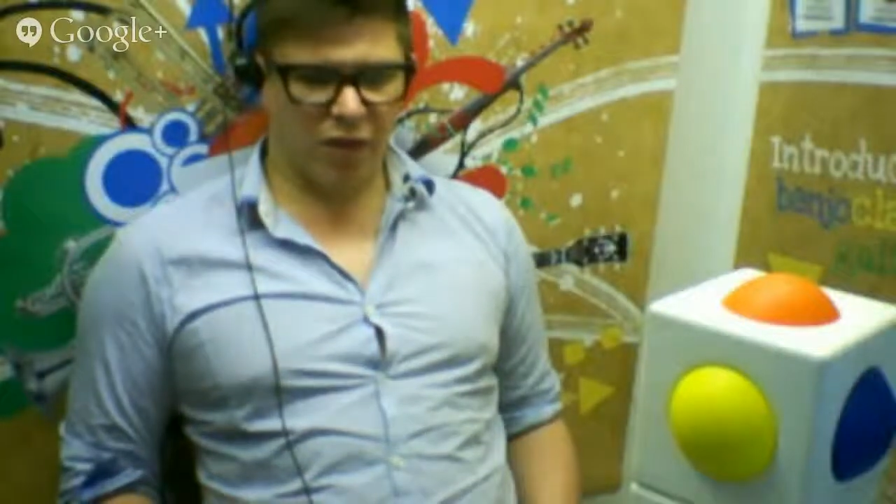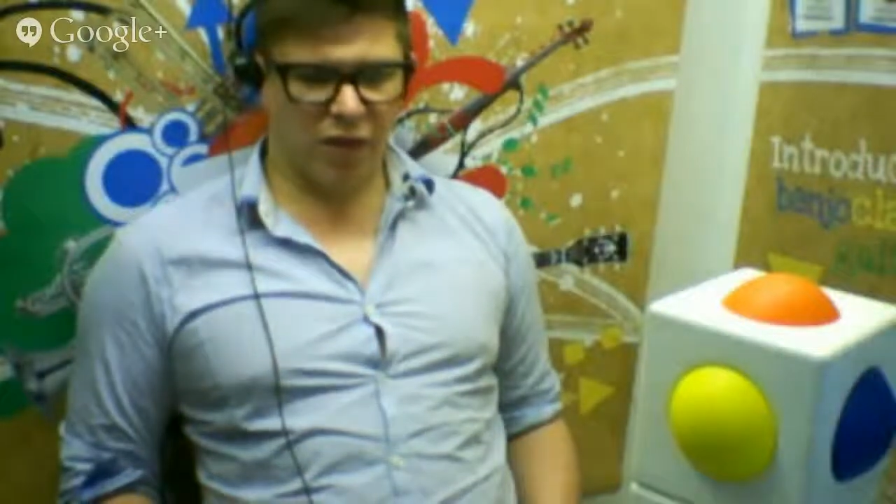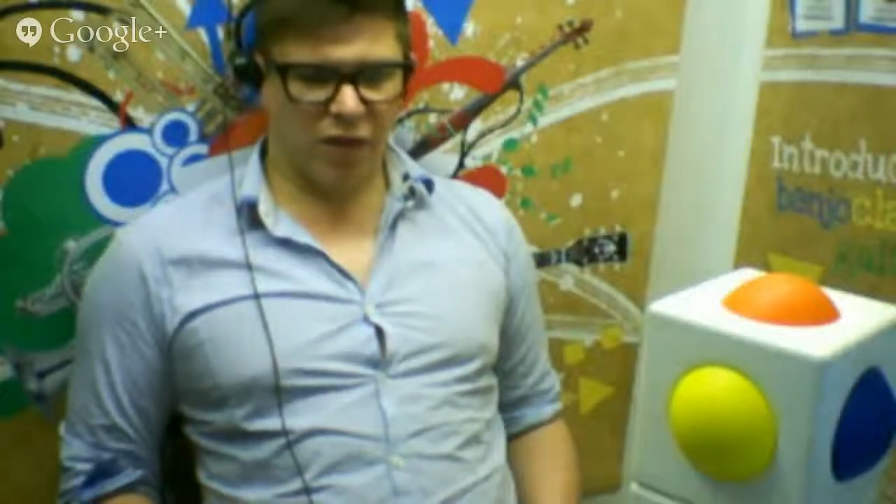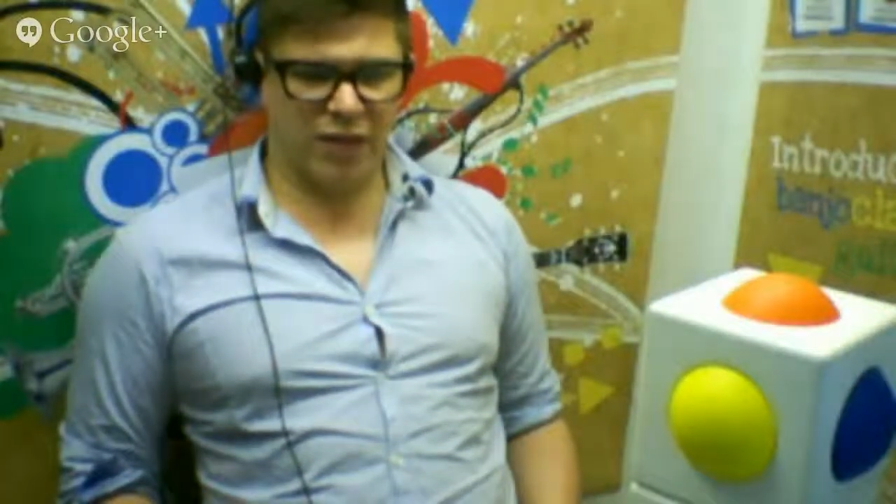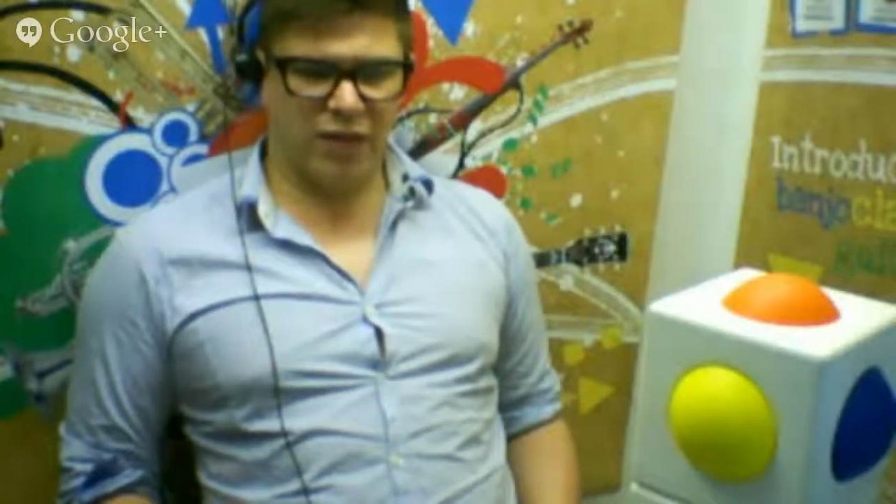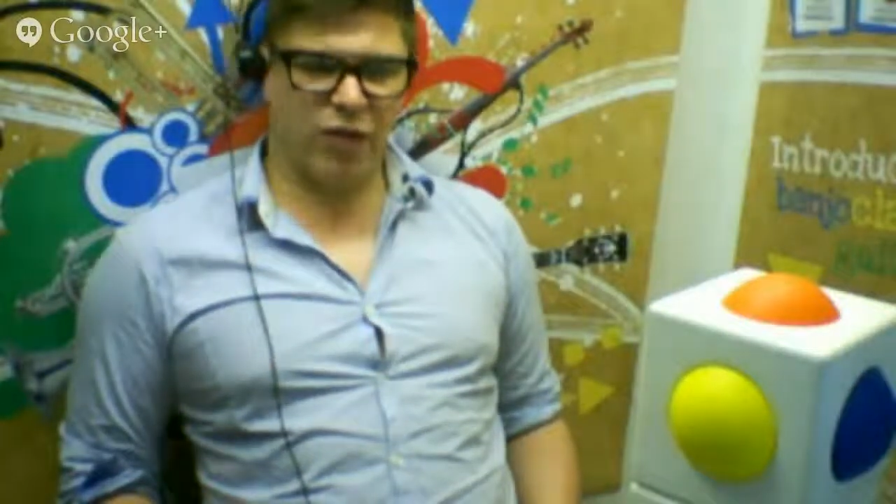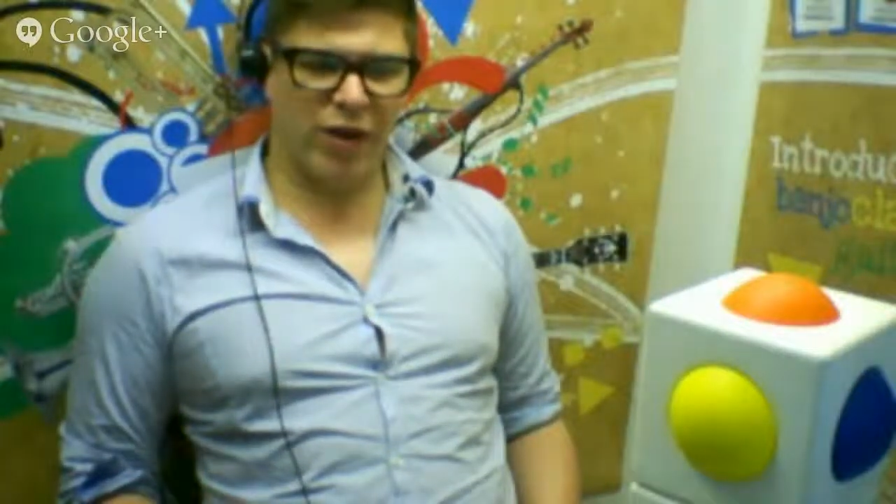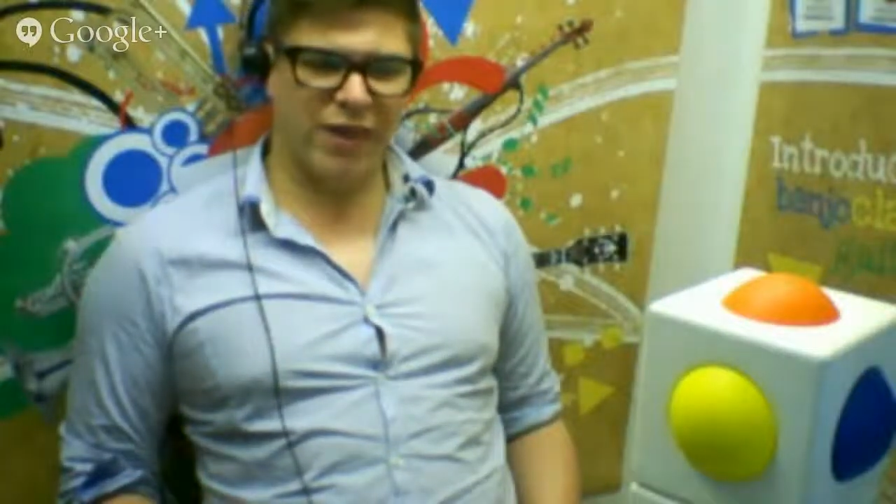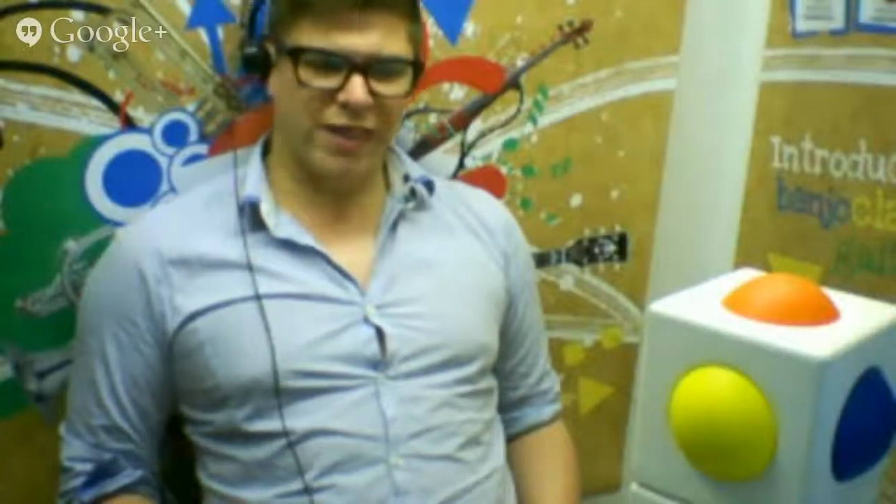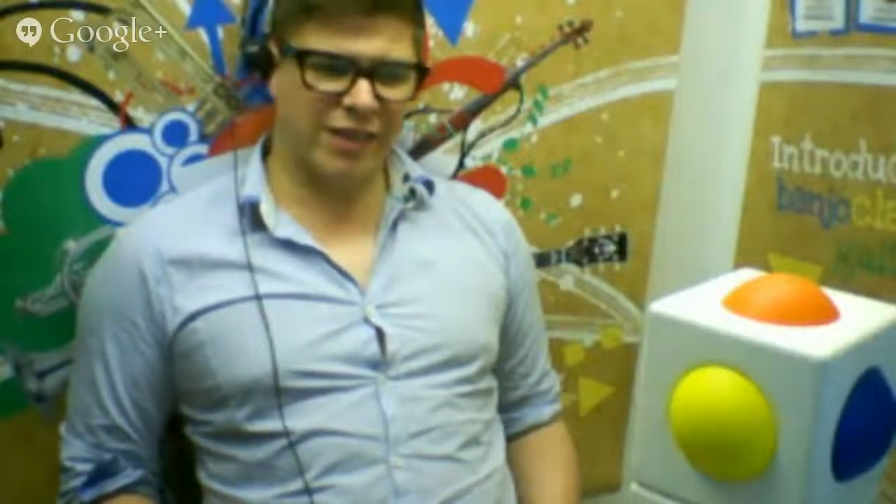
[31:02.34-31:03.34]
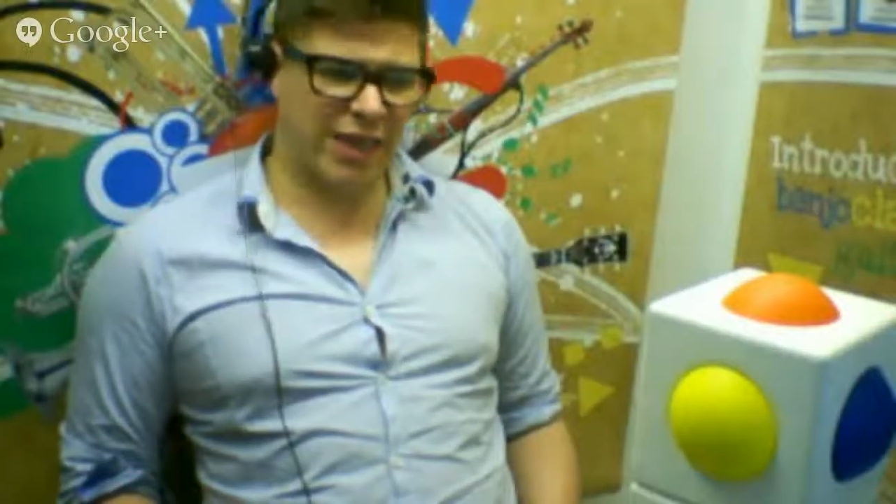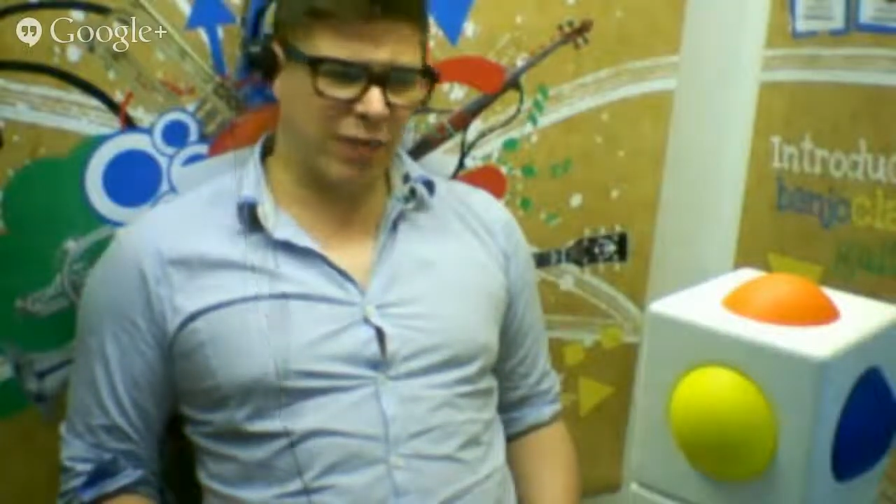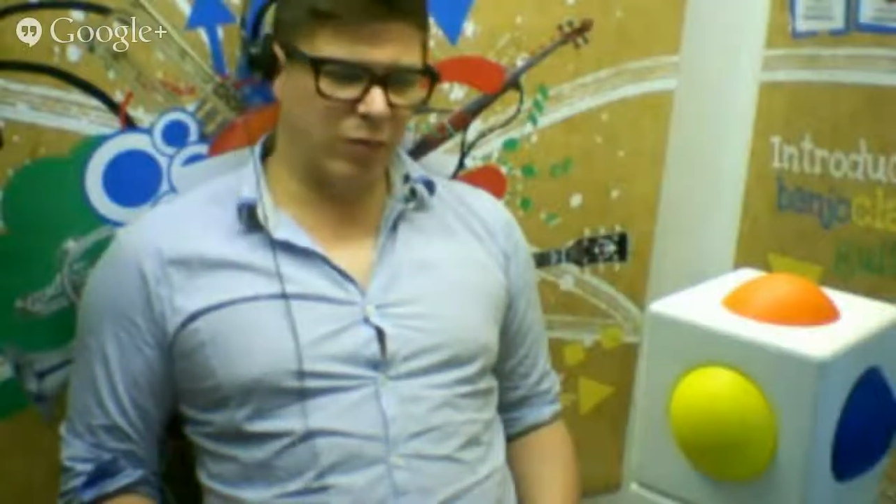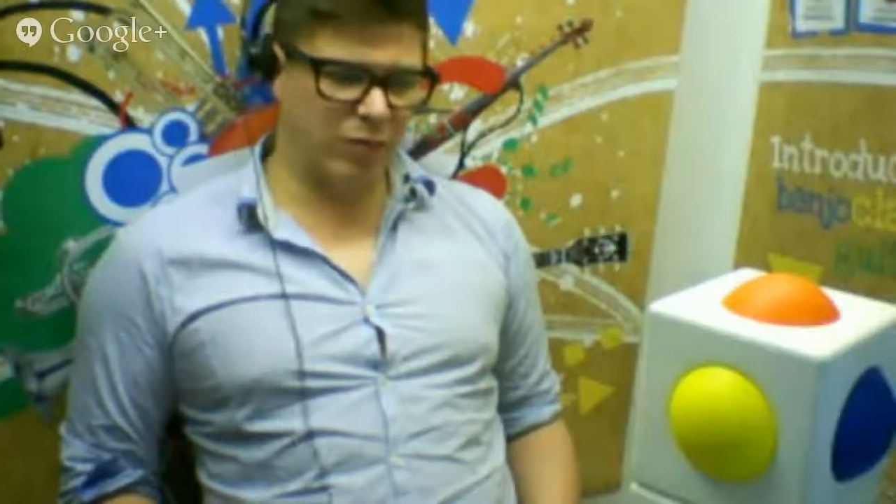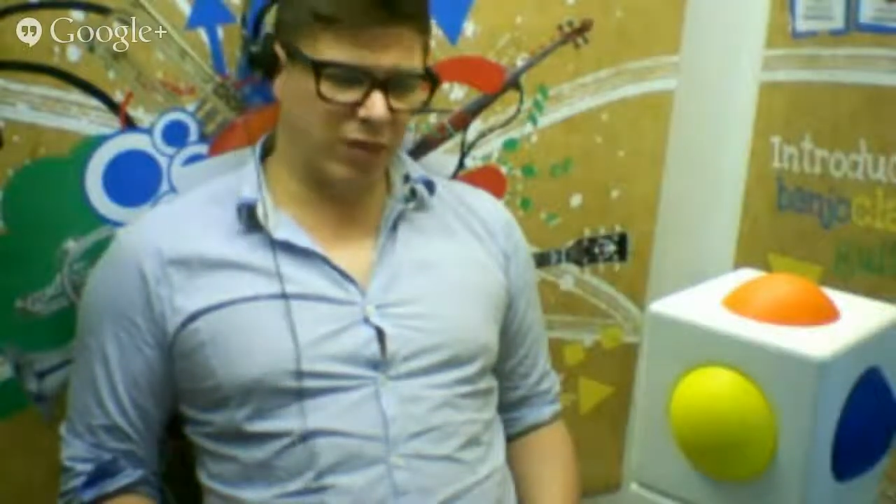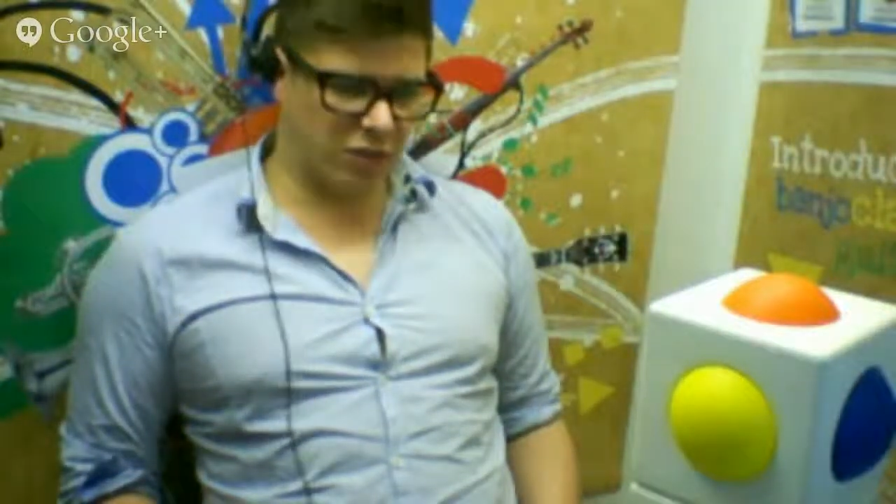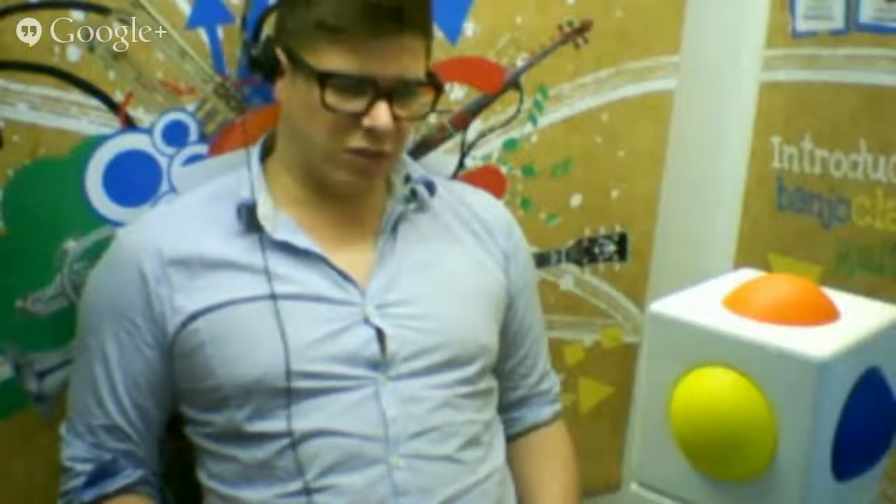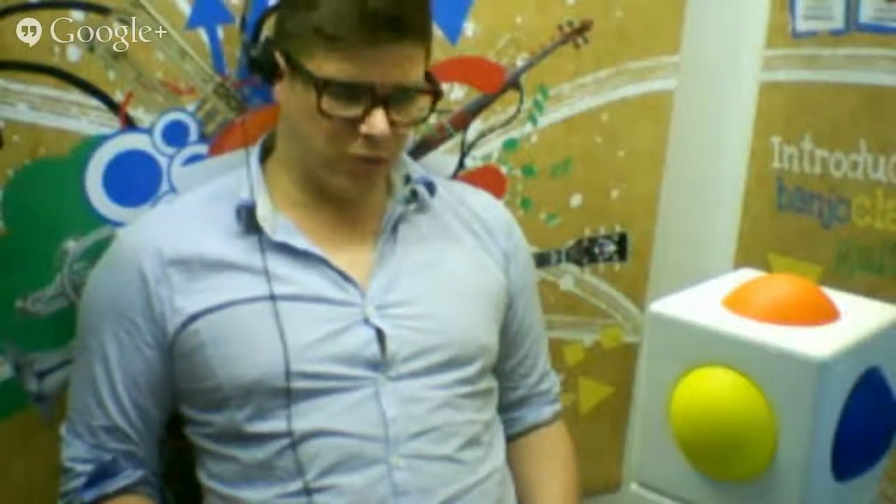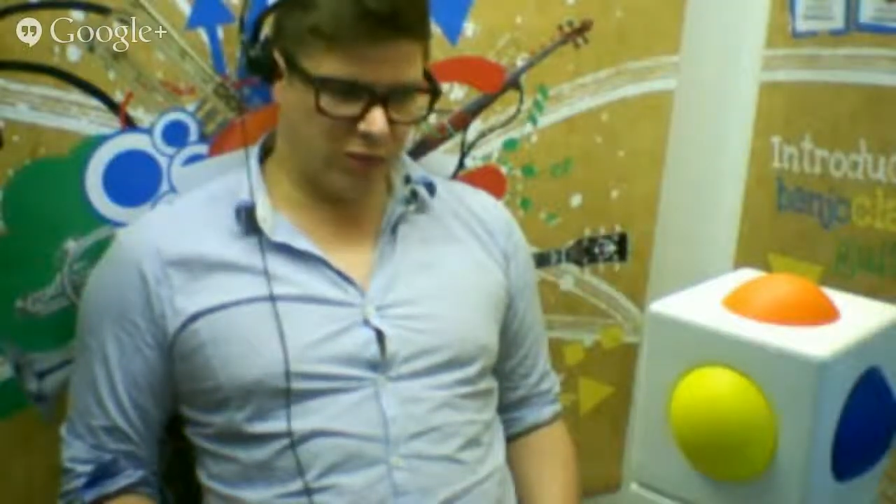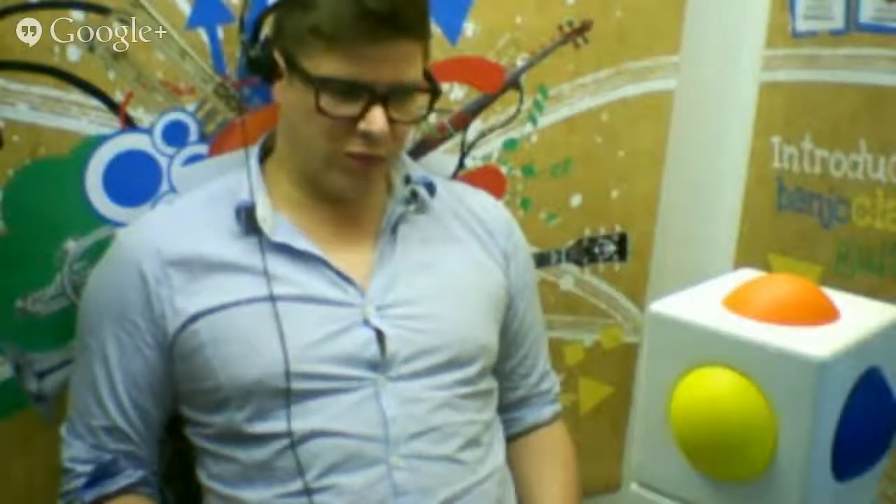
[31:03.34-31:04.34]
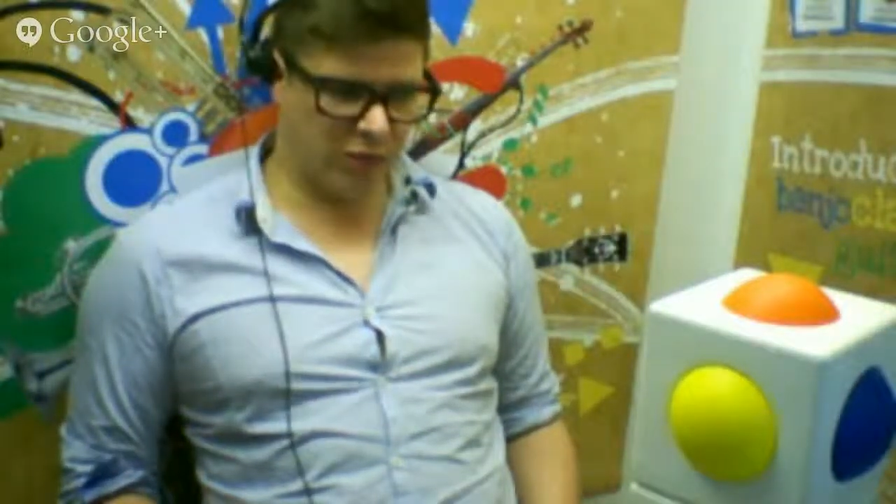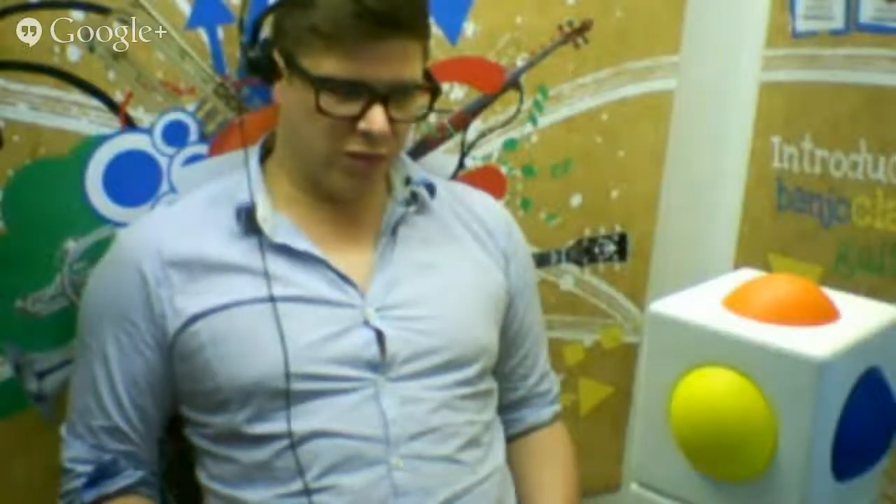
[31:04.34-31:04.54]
instead of creating a disabled instrument,